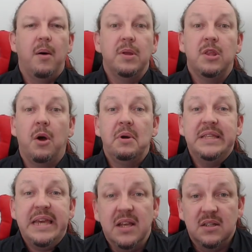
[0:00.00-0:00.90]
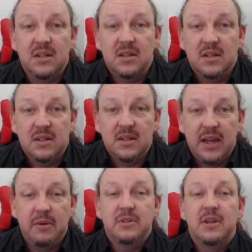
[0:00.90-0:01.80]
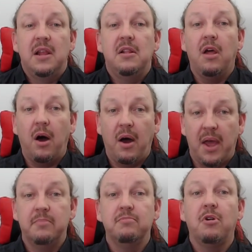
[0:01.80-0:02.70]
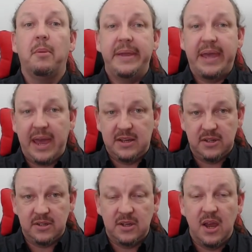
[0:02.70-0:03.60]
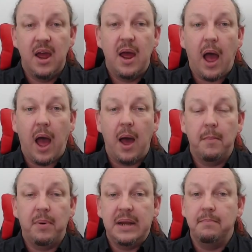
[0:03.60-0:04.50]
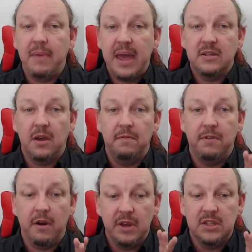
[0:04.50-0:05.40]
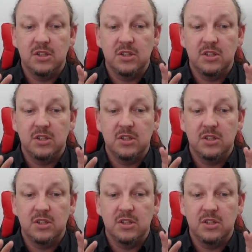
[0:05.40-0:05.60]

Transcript: But no, indeed. It was a lie propagated, uh, but it met a very...